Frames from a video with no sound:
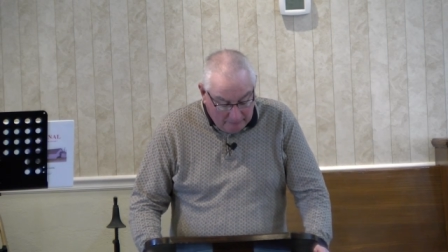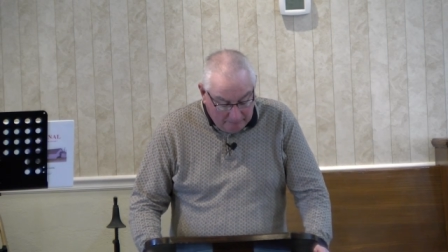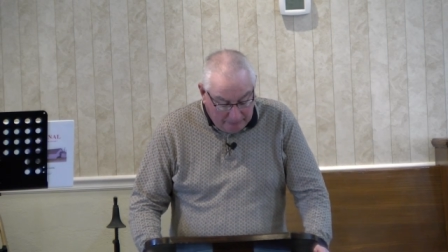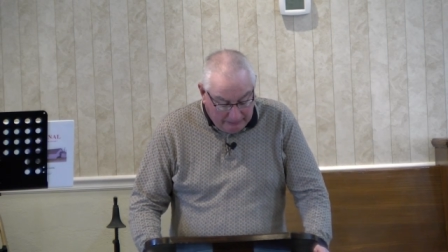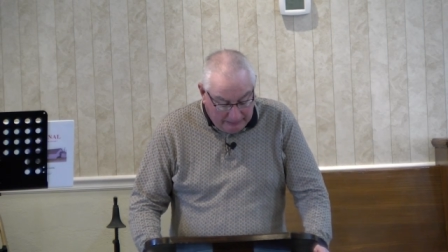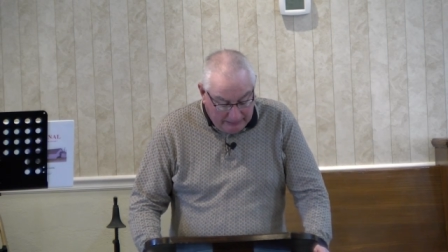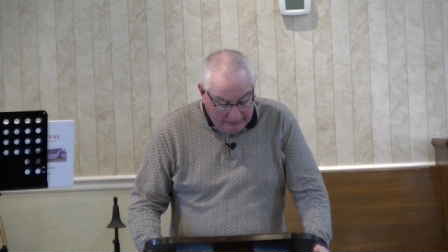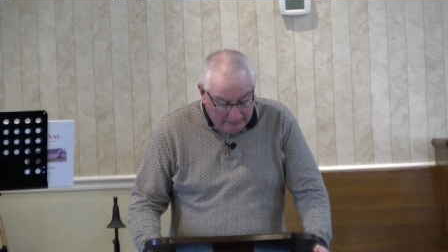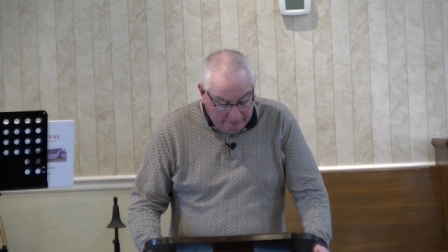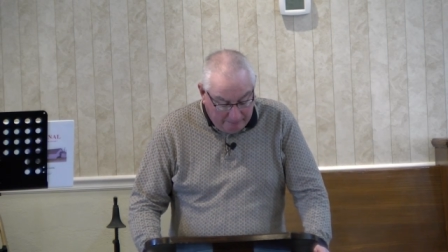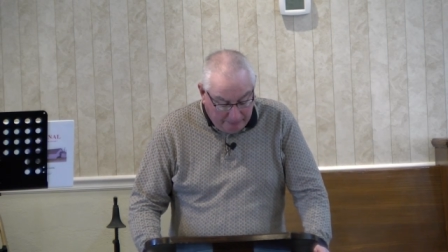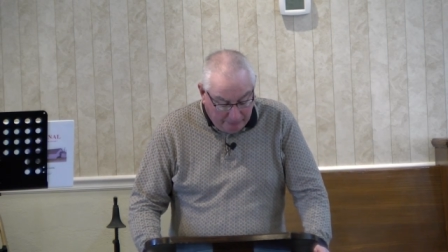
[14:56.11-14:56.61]

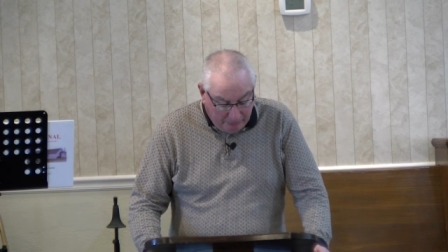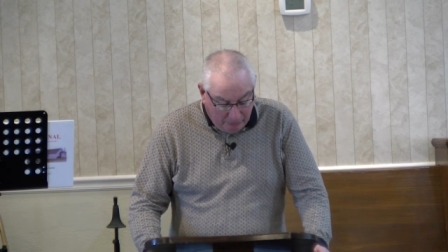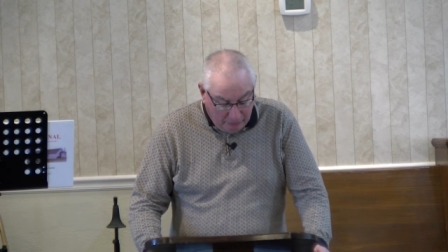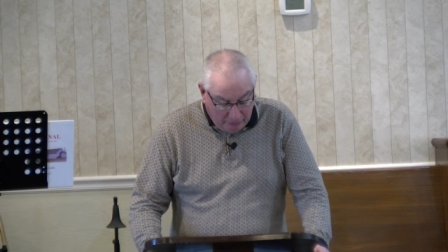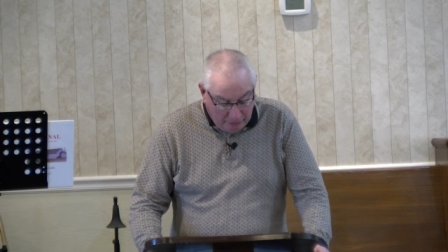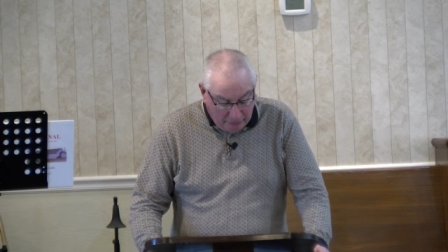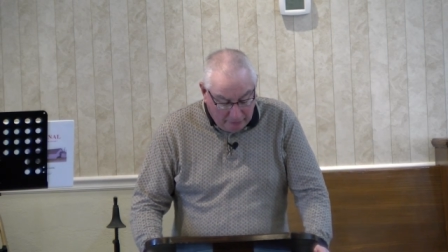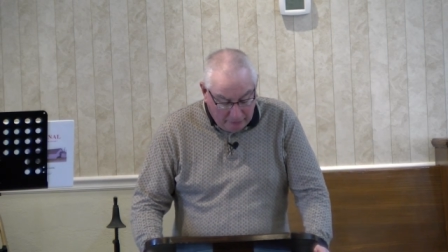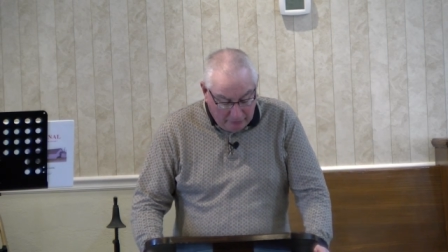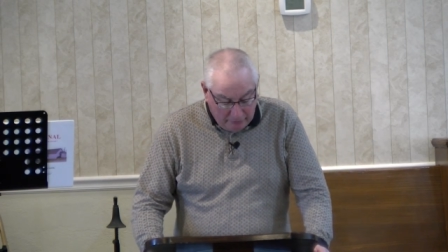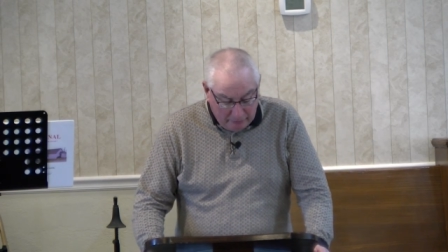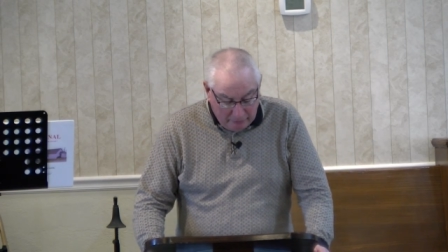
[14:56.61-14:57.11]
People
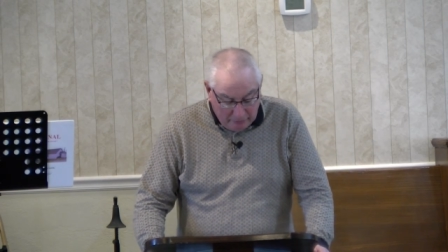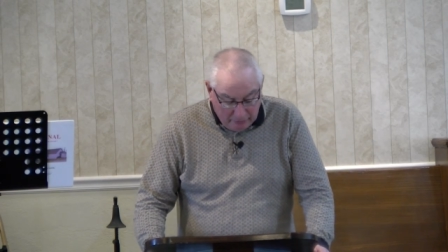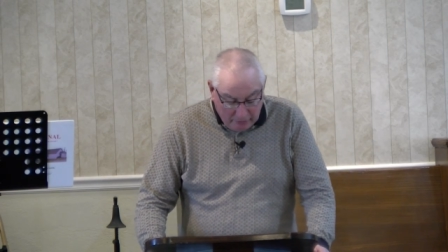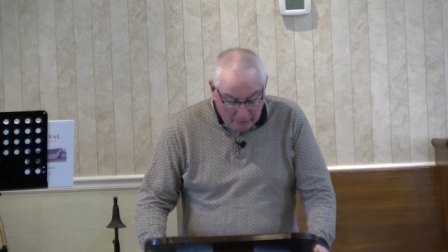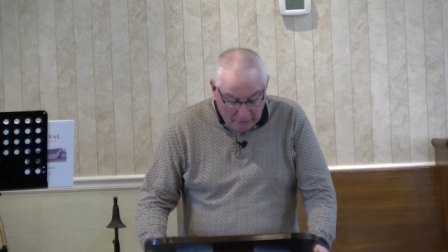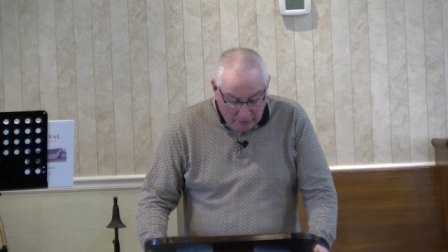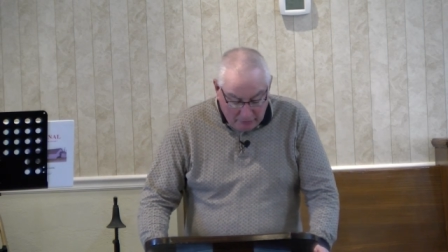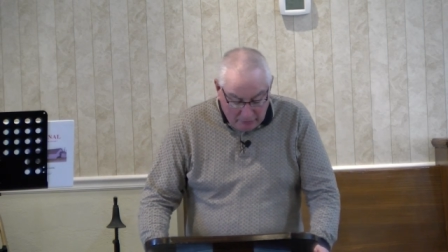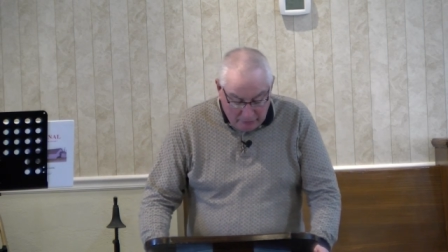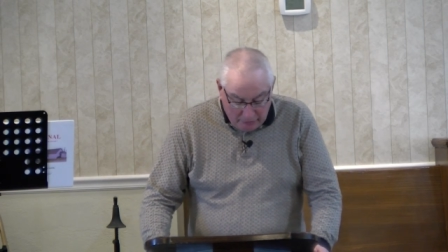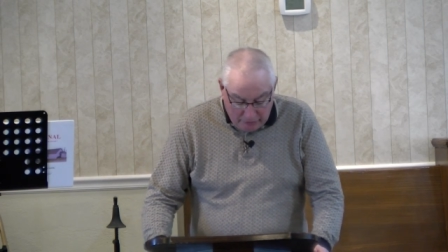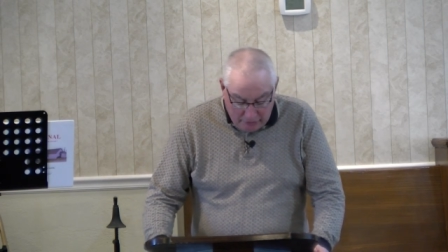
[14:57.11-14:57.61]
who
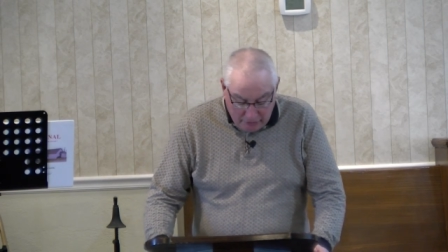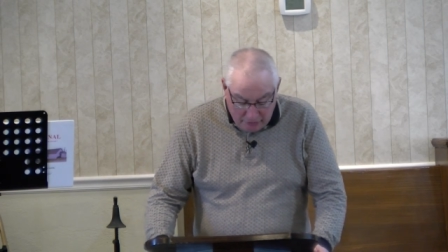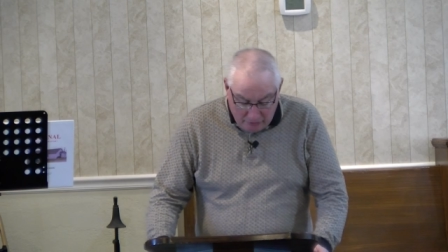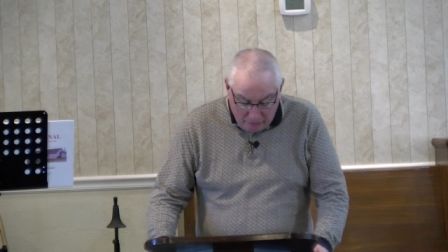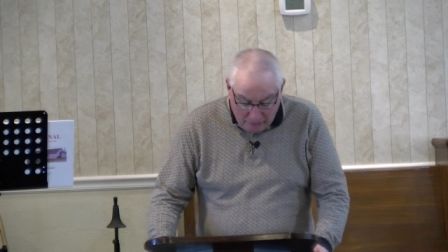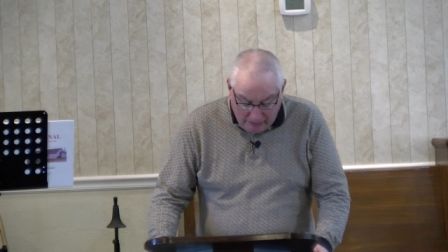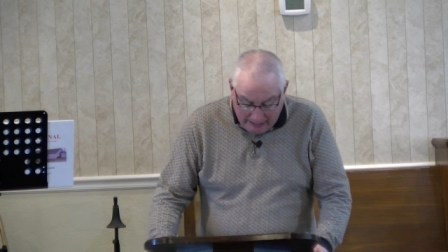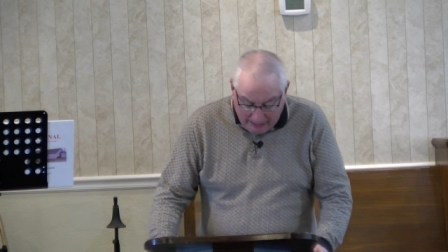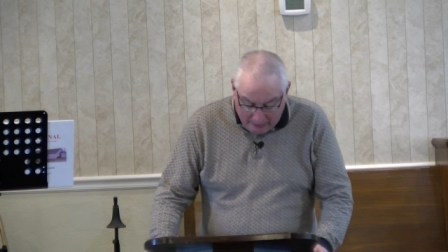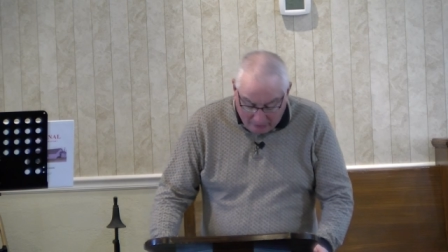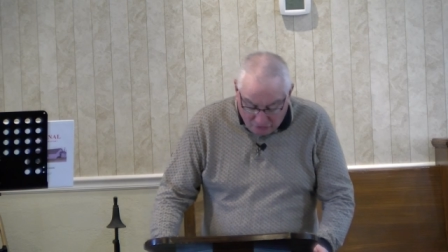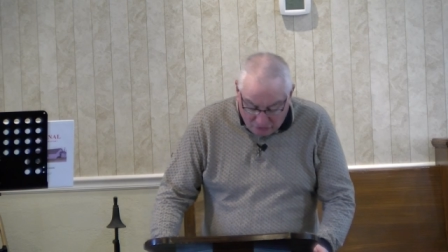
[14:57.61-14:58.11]

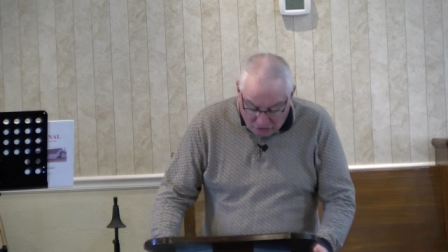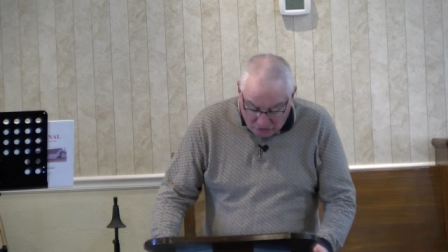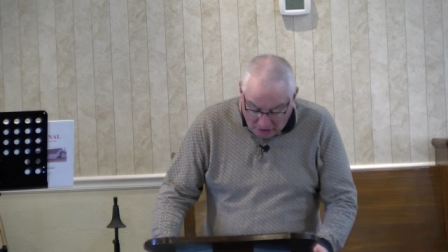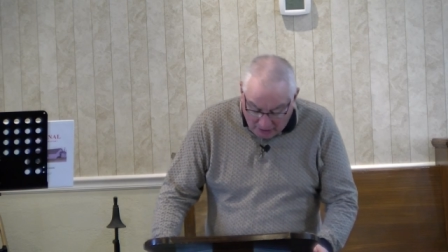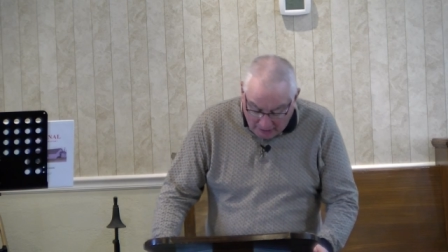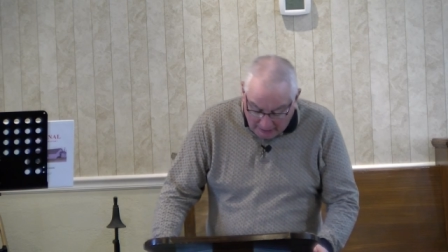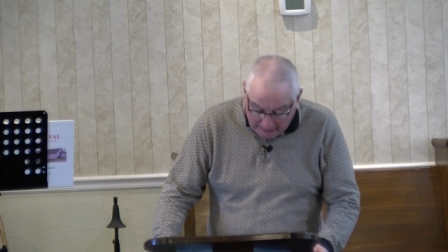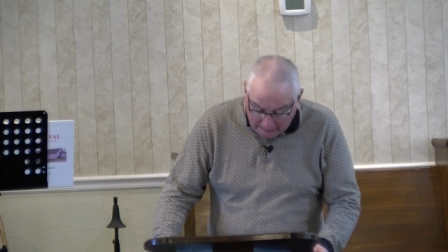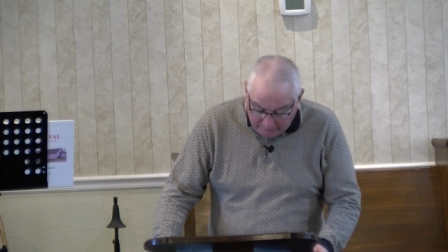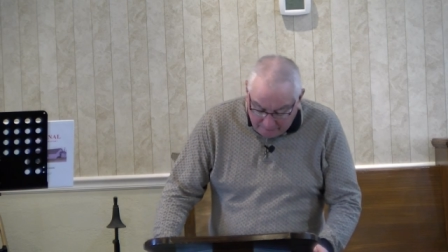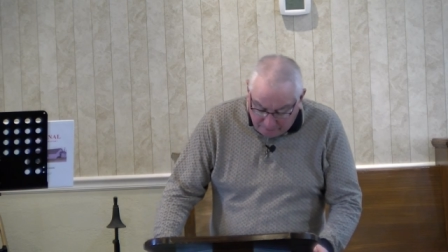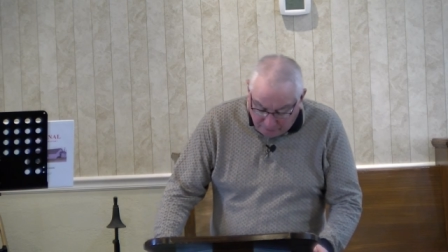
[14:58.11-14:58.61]
do
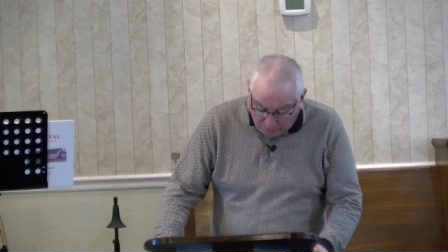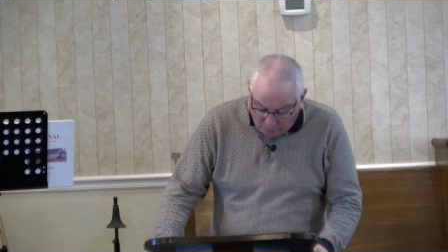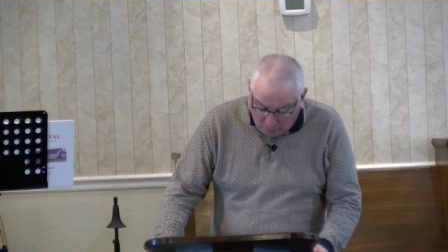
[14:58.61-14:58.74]
outside